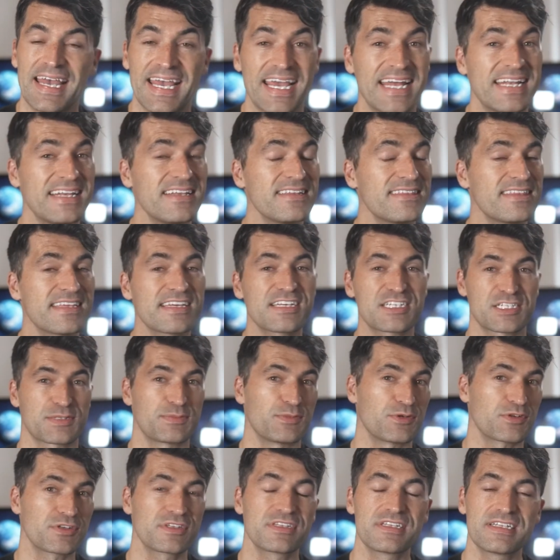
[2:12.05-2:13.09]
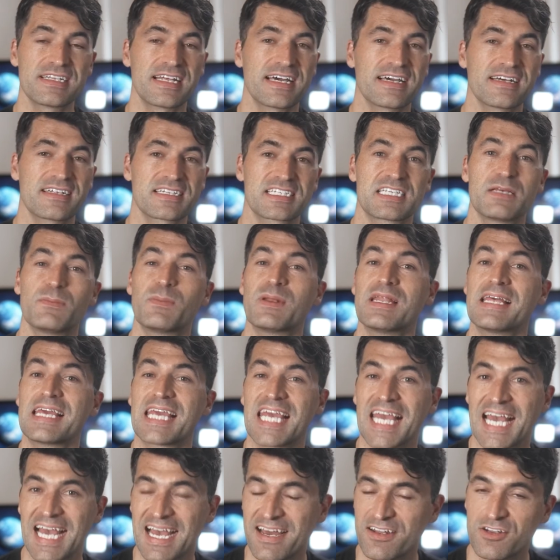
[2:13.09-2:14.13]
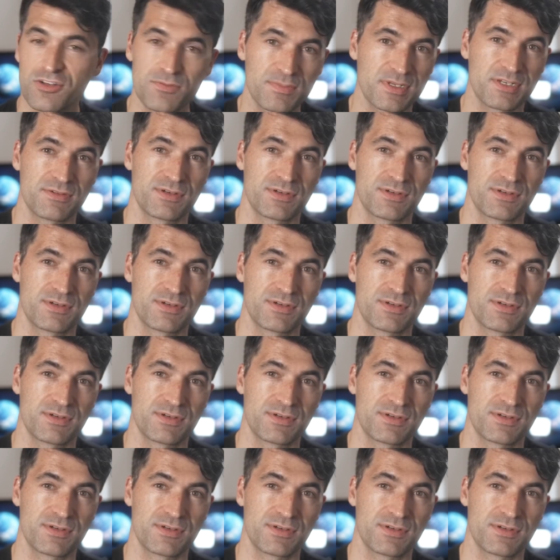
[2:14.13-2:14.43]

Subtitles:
Anything smaller than that simply cannot be